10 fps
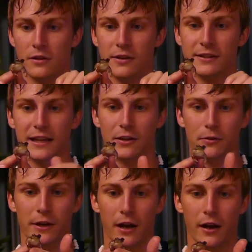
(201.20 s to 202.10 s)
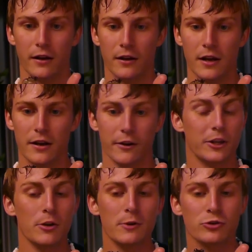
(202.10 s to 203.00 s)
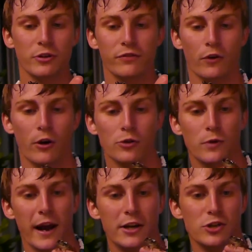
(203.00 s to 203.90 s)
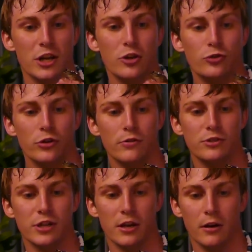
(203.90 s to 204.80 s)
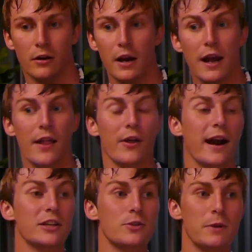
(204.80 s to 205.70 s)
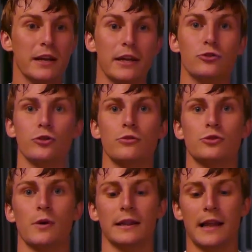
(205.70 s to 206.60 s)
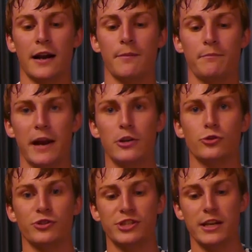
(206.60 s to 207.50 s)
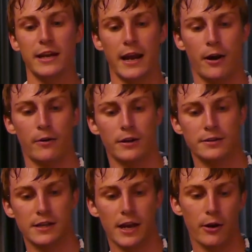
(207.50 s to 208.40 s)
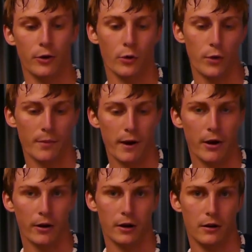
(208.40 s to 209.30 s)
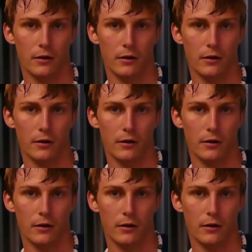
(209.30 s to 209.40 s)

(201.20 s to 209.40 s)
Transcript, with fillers: Look at that little guy. Now Cuban tree frogs were actually introduced here, and they're actually being introduced to a lot of major city areas here in North America.